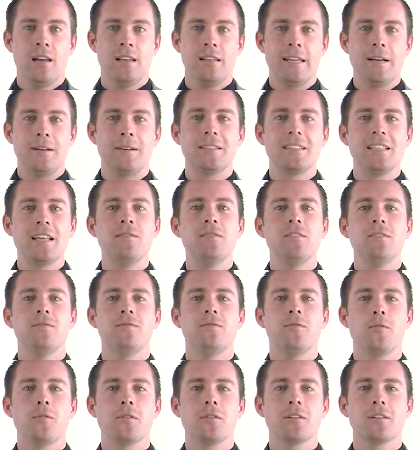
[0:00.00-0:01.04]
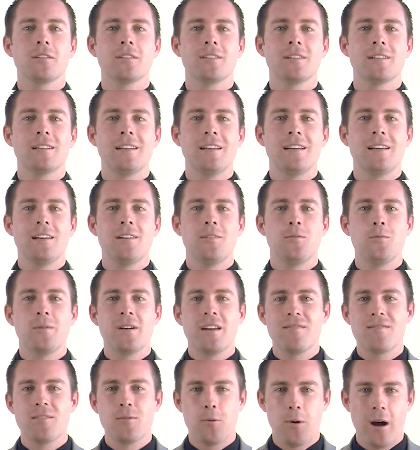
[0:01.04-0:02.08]
Now at level 4, we
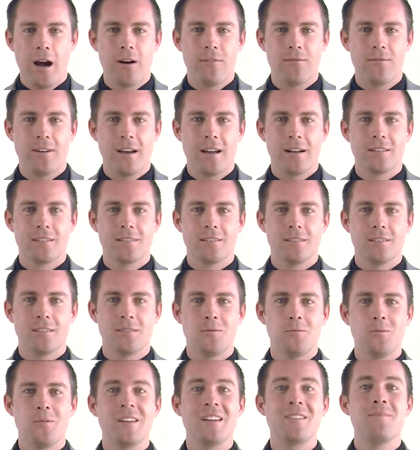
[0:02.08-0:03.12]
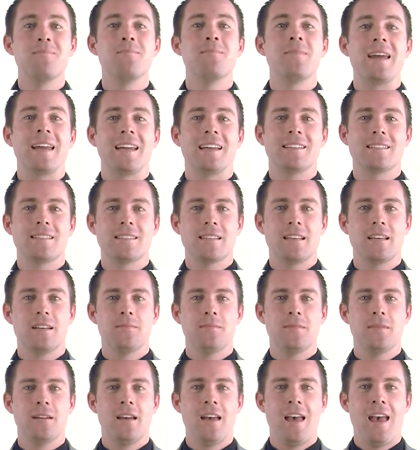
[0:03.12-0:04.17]
have the wow factor. We amaze them.
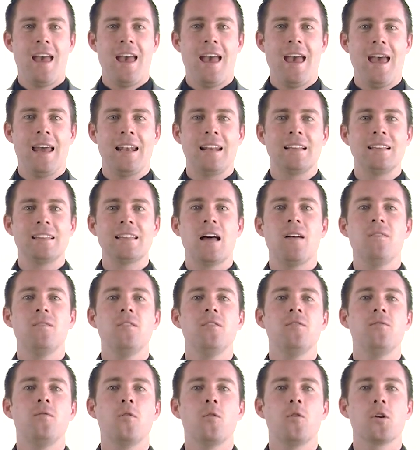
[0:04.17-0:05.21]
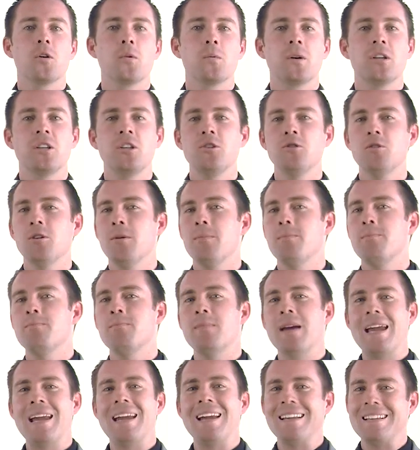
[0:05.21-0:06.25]
And at level 4, when you
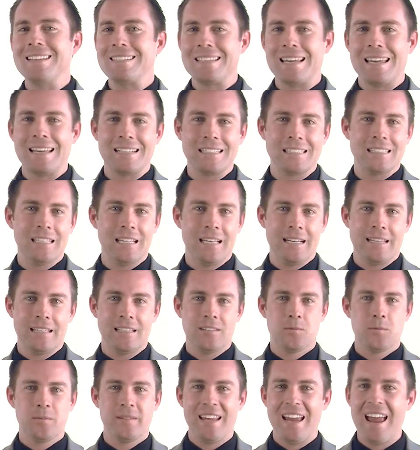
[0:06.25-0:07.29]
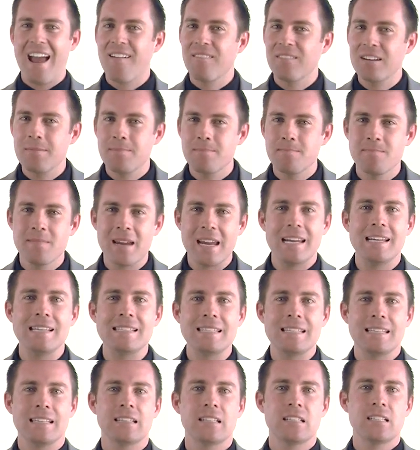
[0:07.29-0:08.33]
amaze a client, when they have an
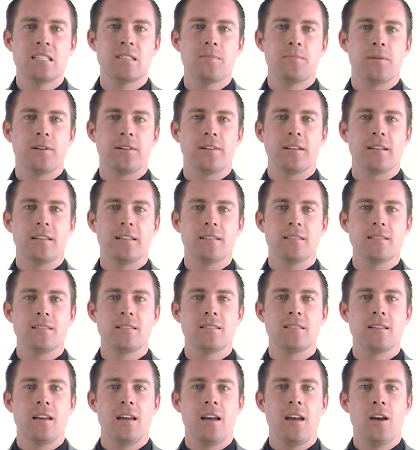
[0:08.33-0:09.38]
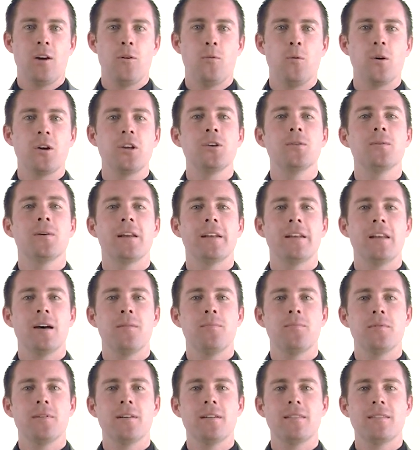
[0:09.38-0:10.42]
amazing experience, what you end
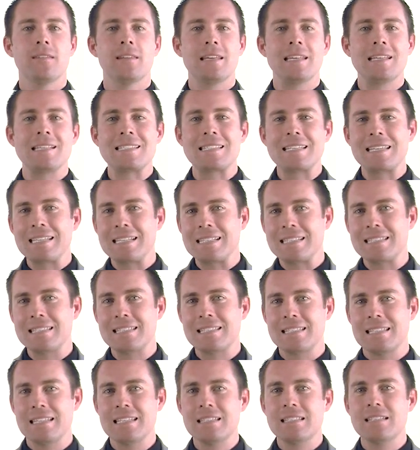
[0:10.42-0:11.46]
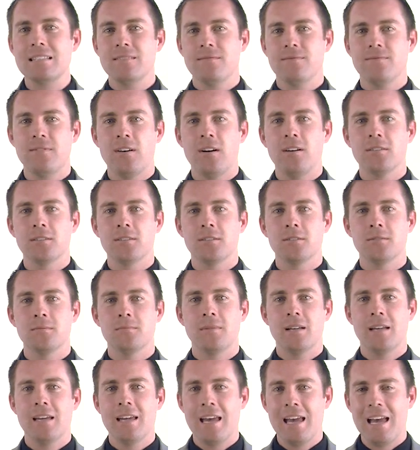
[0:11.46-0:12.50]
up with is consistent volume
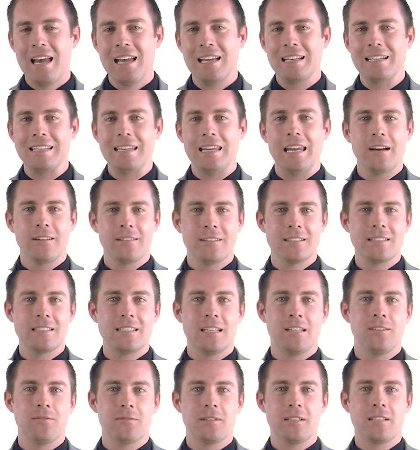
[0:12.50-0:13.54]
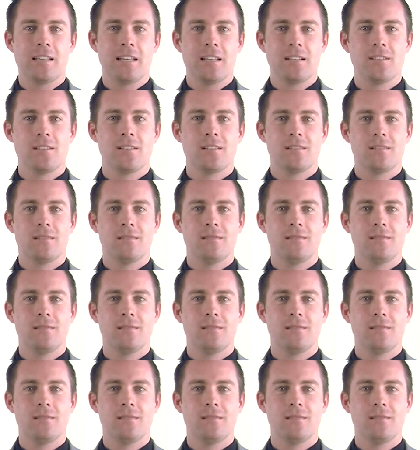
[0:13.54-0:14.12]
and guaranteed retention.